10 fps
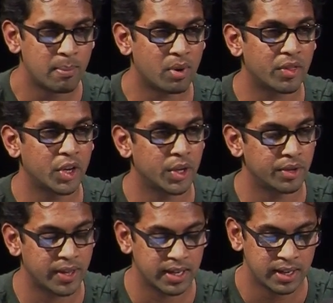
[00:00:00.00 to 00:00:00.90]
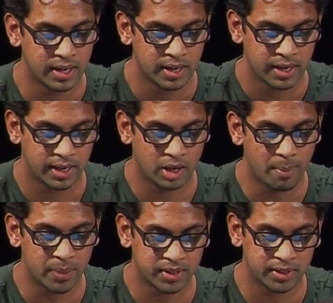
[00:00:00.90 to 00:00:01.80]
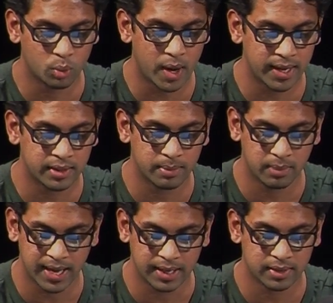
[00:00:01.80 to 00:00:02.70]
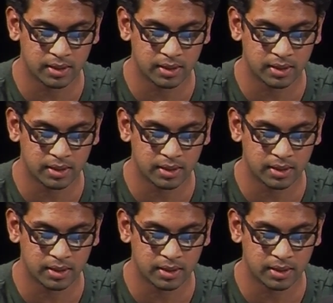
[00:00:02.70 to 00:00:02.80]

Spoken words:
brotherhood that encompasses whites and blacks,